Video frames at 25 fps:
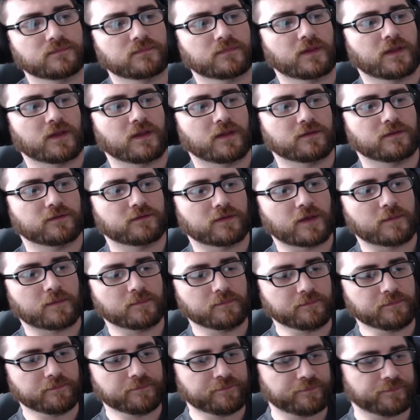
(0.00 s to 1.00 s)
Okay, so
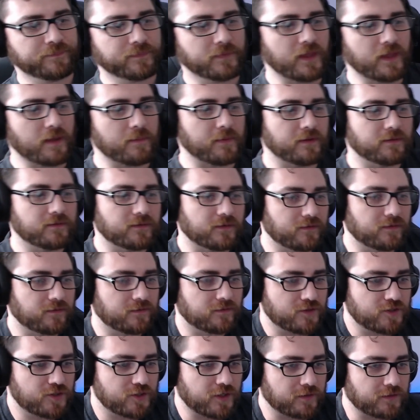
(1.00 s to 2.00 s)
that means it's
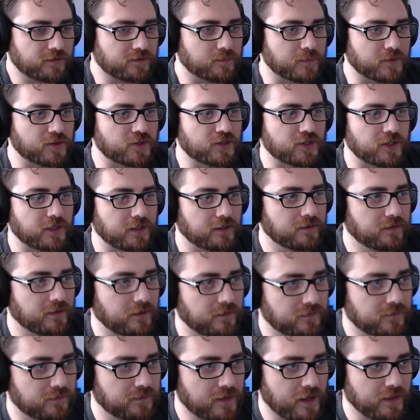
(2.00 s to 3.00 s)
just a machine.
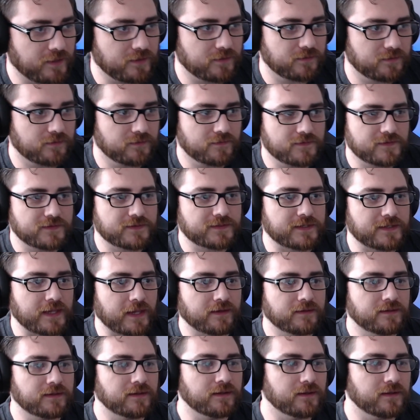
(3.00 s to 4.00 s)
It's not
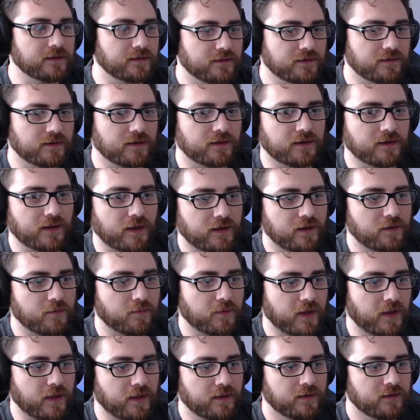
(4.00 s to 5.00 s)
sentient in any
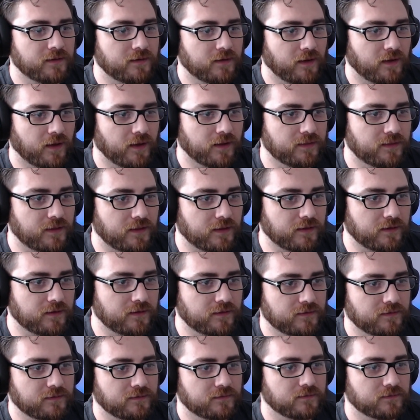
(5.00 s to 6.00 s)
way, I
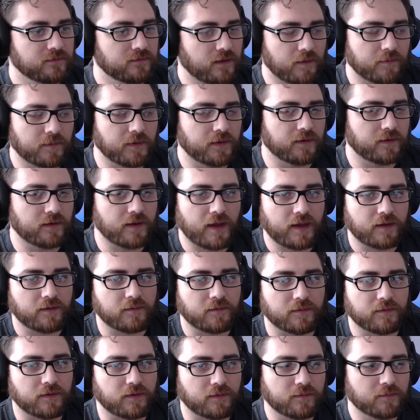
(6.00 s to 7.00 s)
think. I mean, I
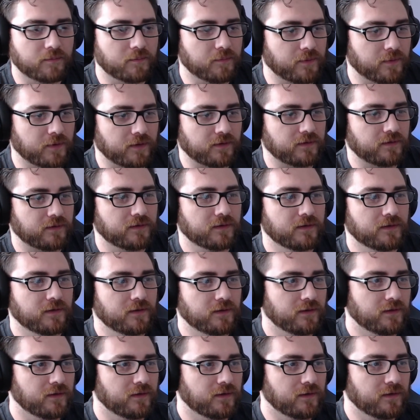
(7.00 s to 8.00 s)
don't know, but
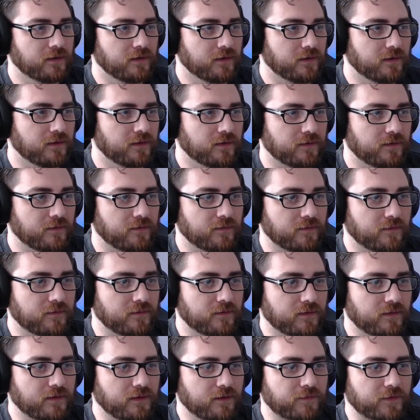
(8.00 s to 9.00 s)

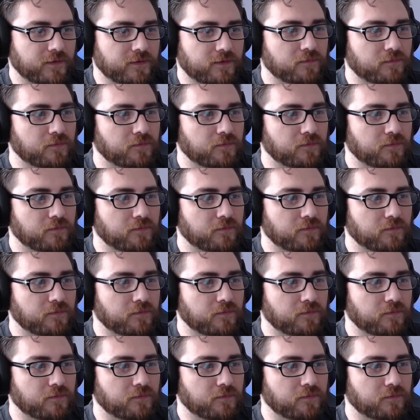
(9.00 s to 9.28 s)
if it